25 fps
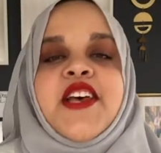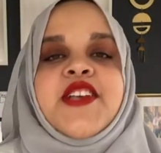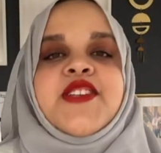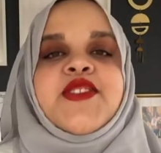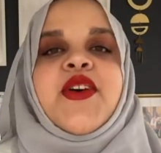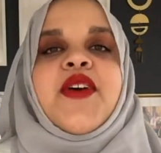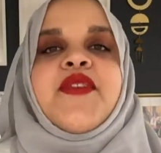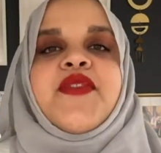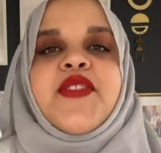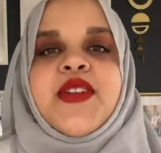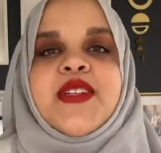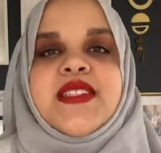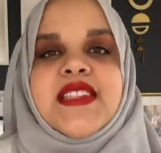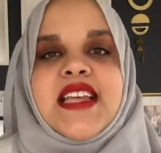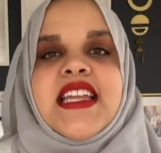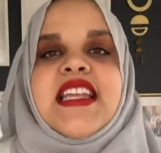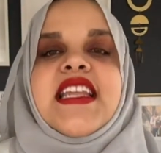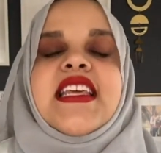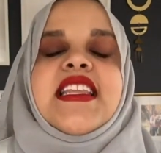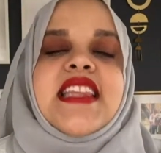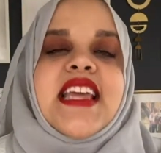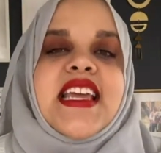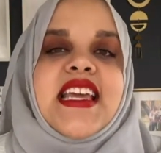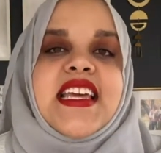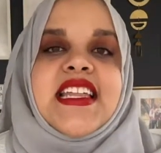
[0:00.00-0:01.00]
So if there's
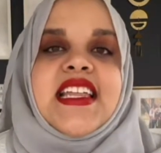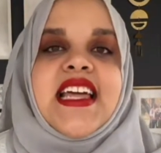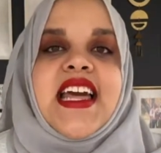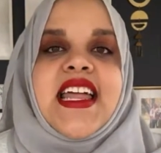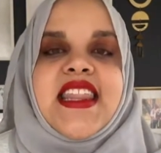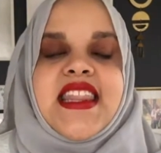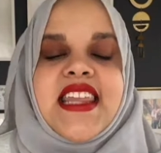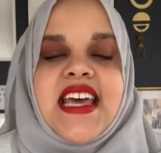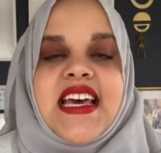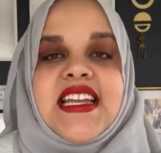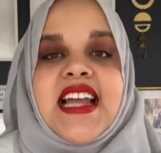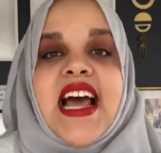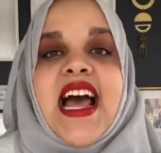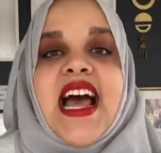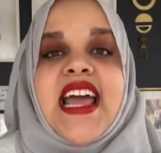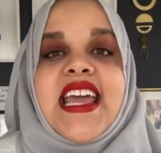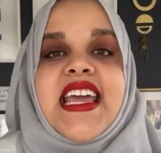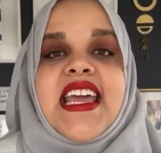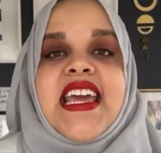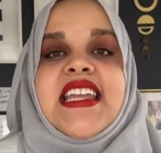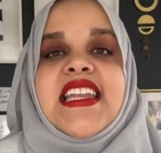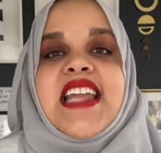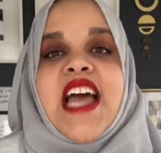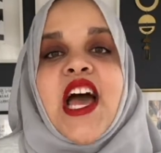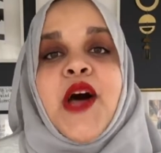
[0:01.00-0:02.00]
anything that I
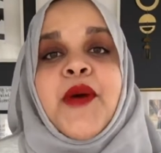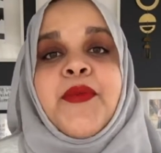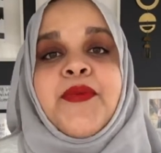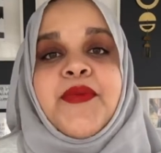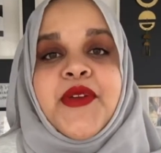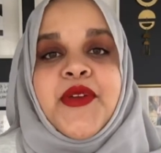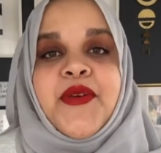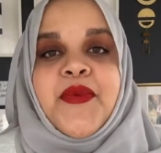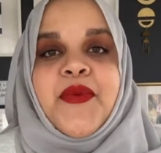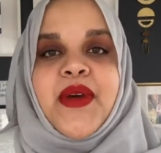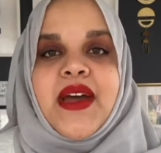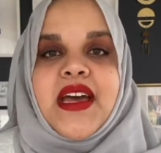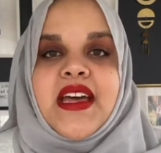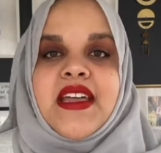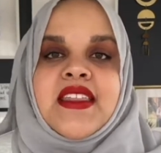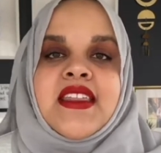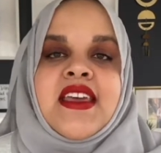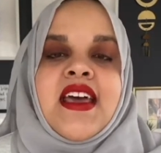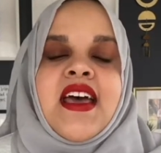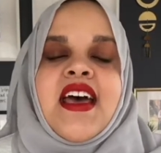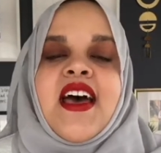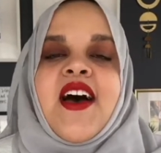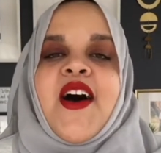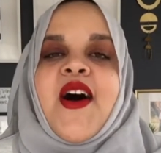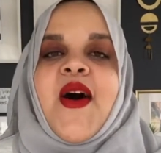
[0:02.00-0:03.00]
can help you with,
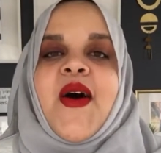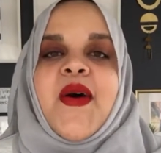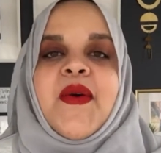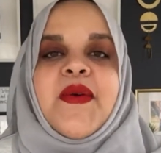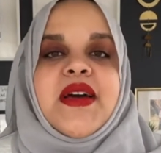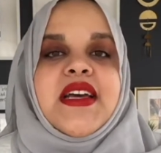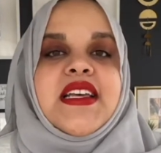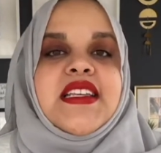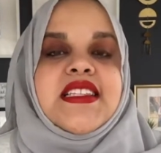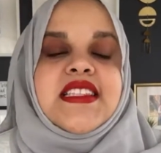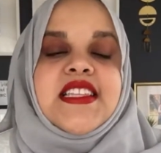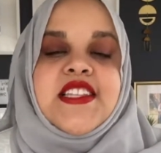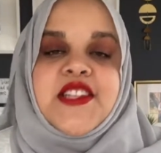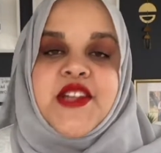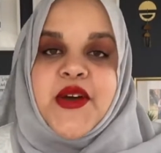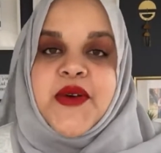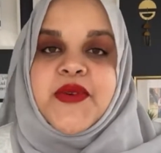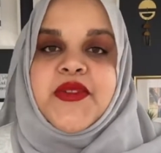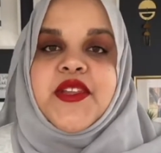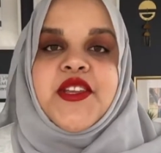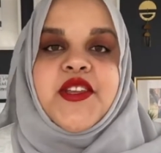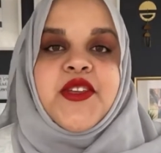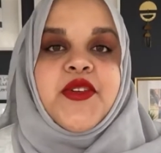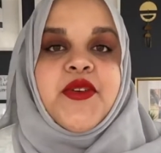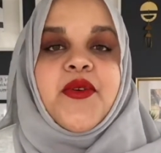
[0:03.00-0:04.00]
always know
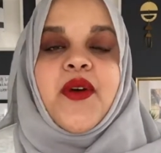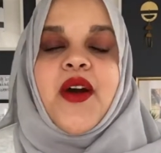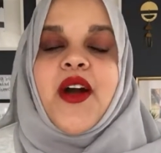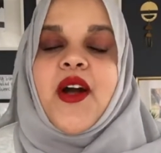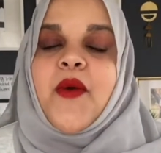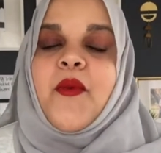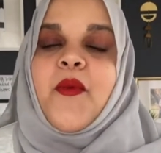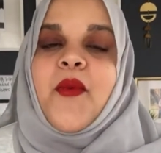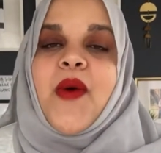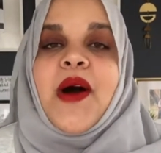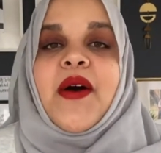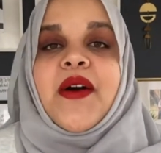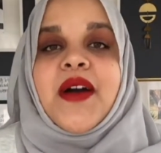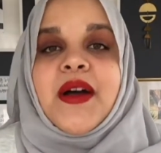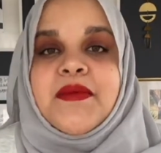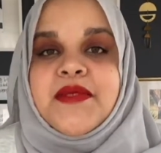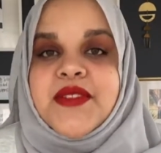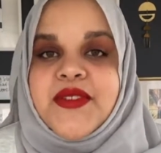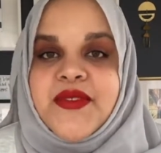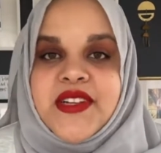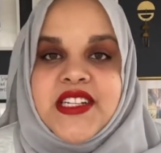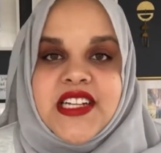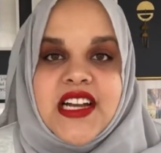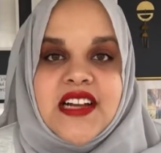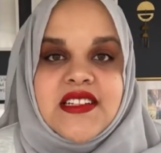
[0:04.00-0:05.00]
that you are welcome
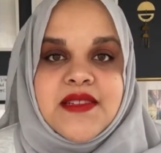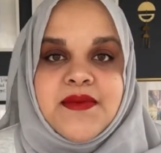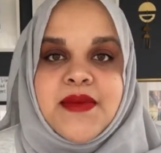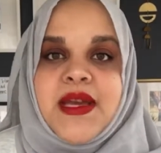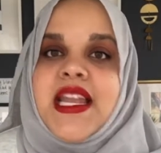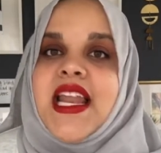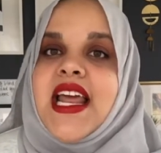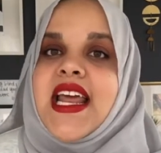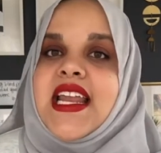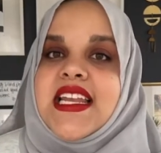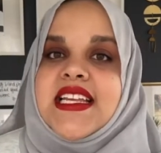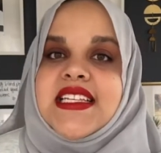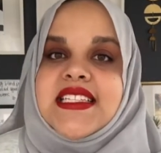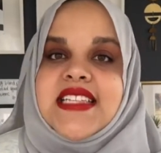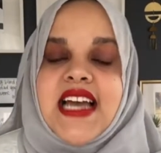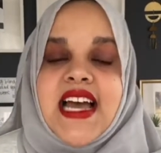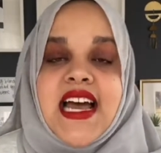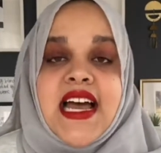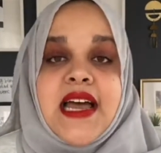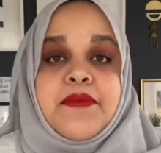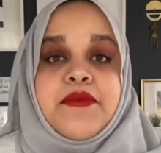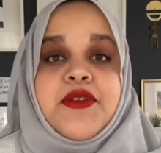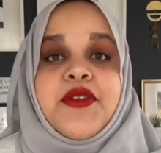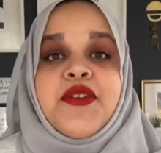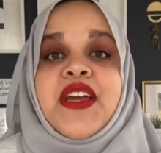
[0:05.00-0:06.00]
to reach out to me at any
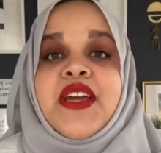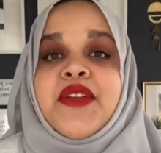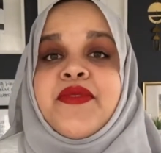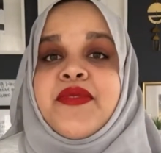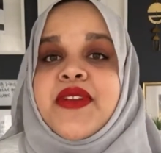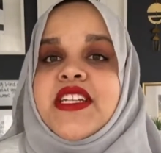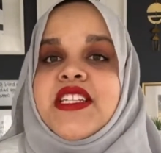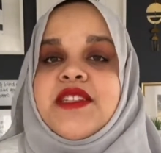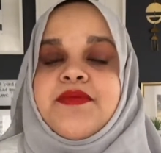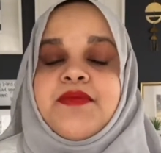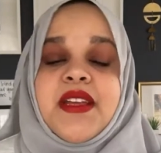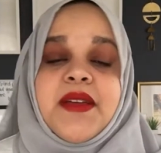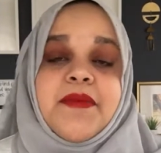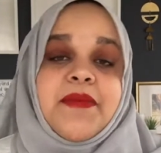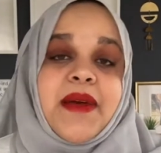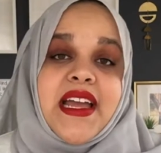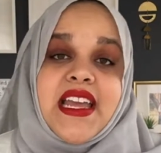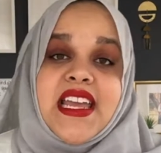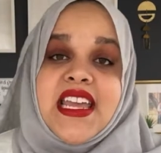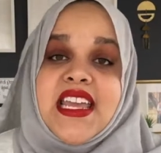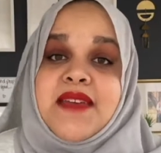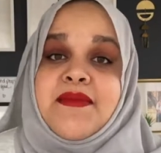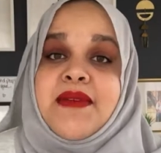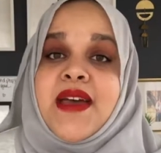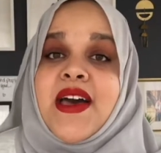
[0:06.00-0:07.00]
time. You can reach me by
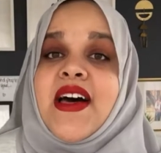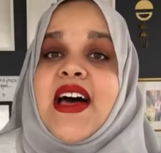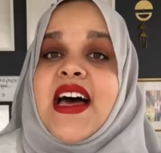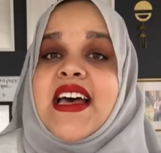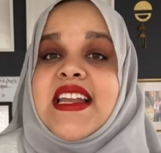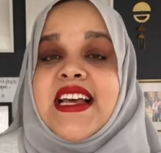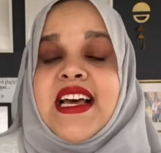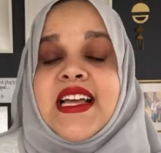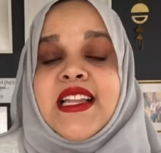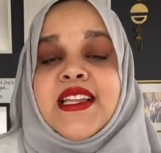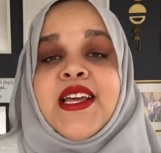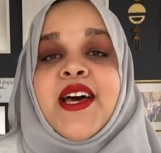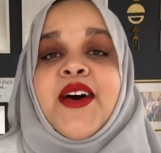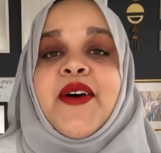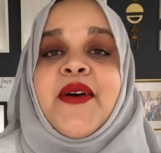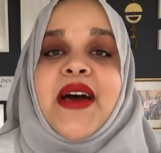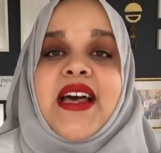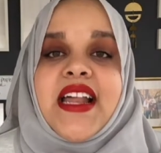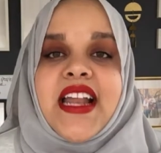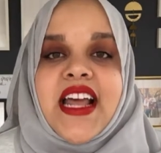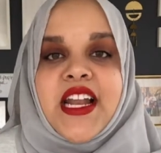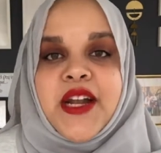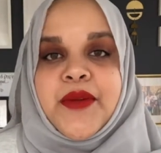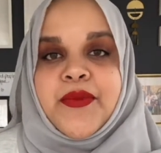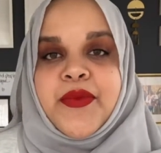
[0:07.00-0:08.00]
email at
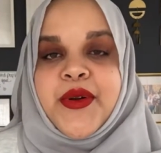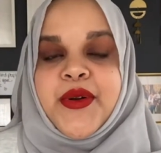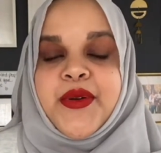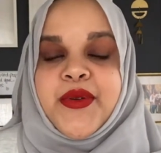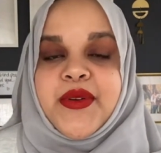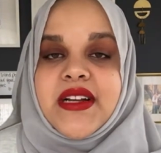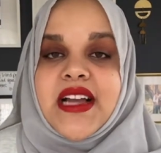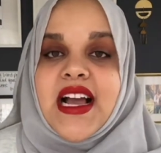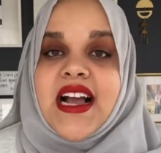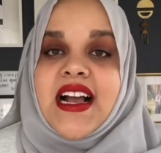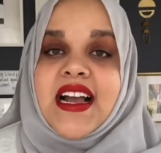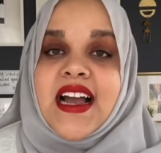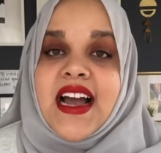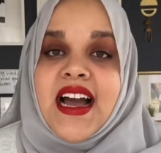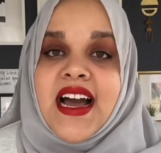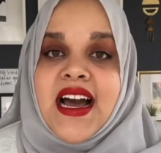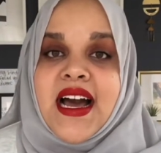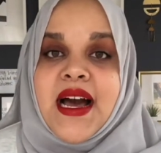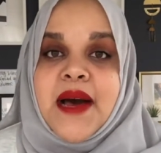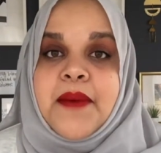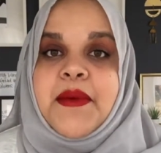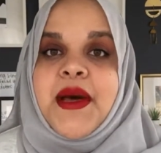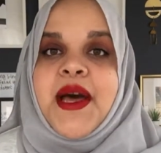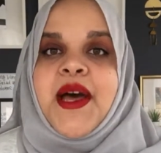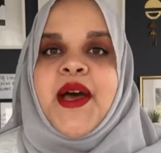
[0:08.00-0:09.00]

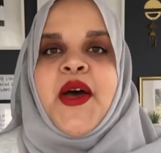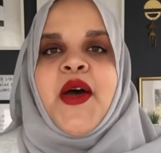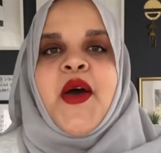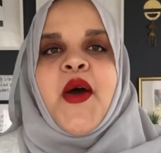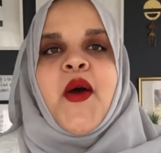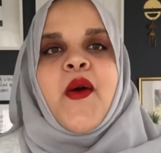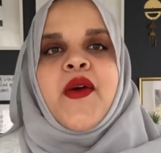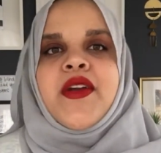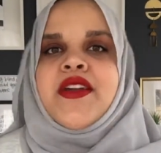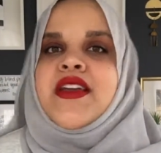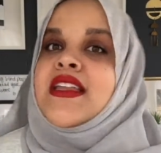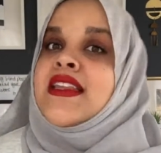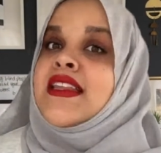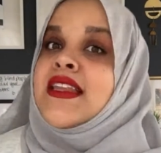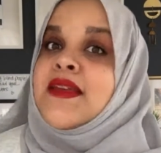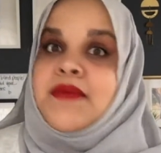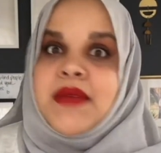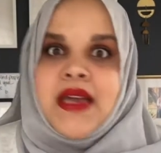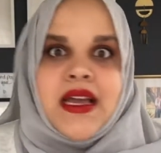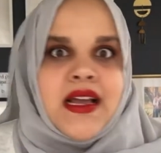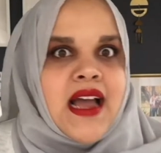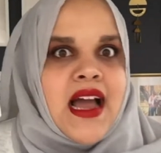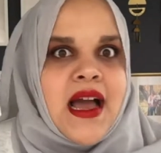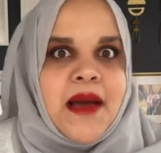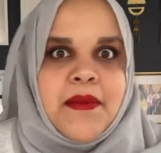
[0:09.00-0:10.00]
hello@hennapreneur.com, or you can leave me
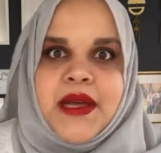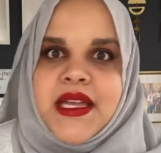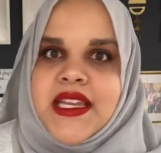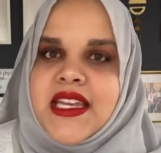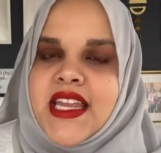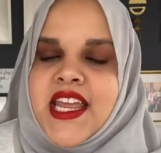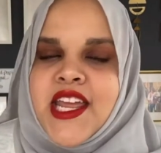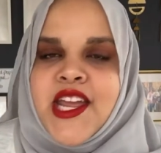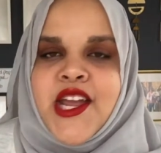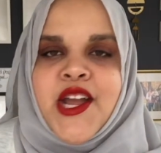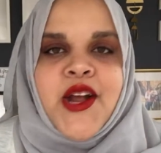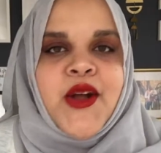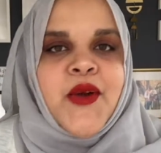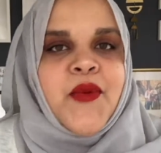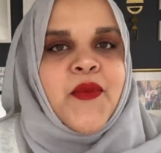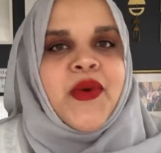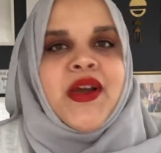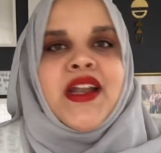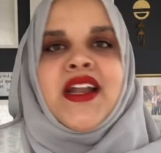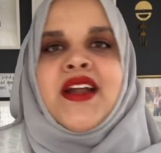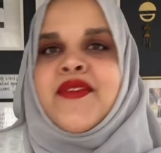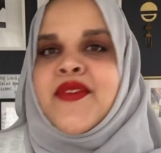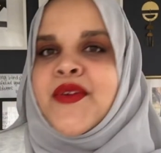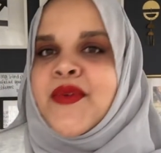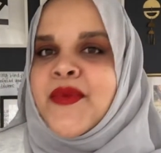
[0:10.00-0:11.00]
a comment here,
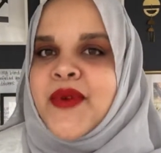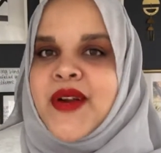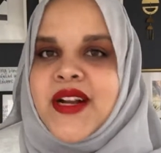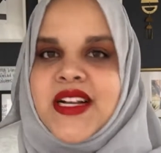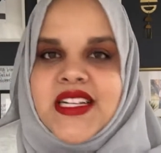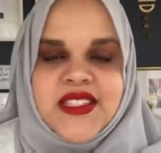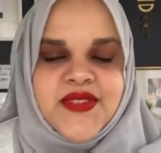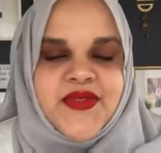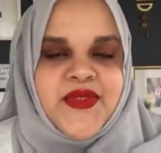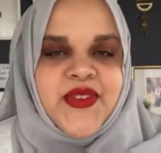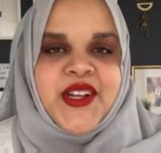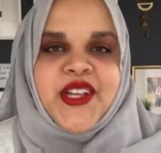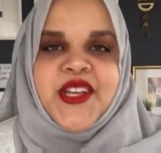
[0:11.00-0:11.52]
whatever works for